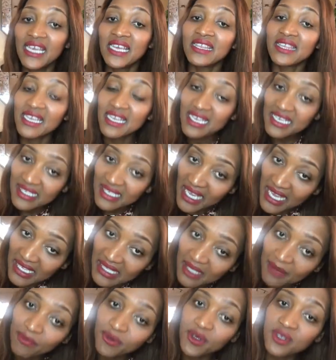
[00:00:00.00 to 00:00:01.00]
then it takes
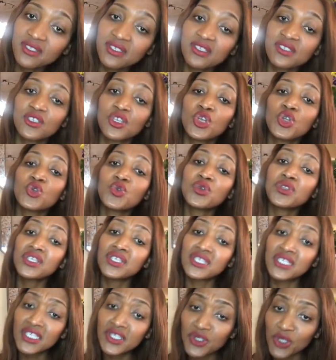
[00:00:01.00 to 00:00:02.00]
the process to the
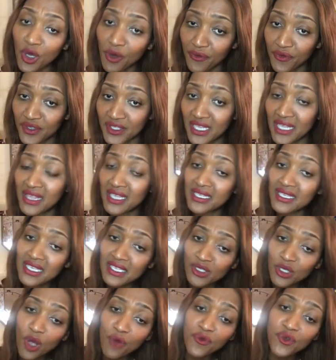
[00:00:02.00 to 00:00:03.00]
deeds office, and the
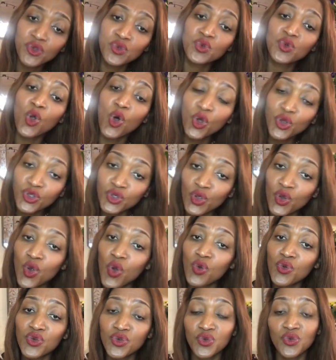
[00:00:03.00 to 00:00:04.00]
deeds office will also
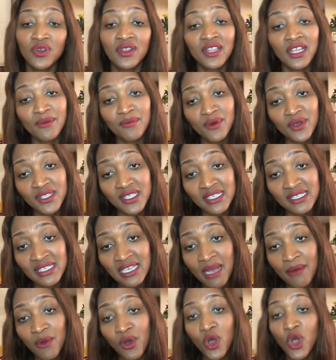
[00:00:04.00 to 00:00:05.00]
go through that process
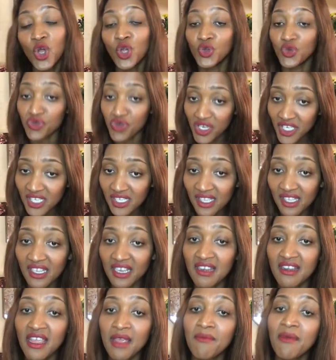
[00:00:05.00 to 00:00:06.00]
number to register the
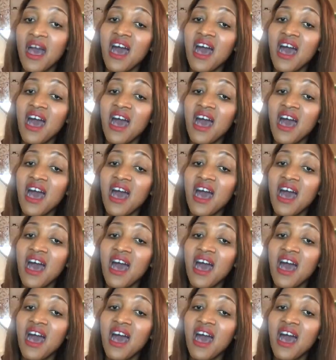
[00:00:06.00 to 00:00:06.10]
name.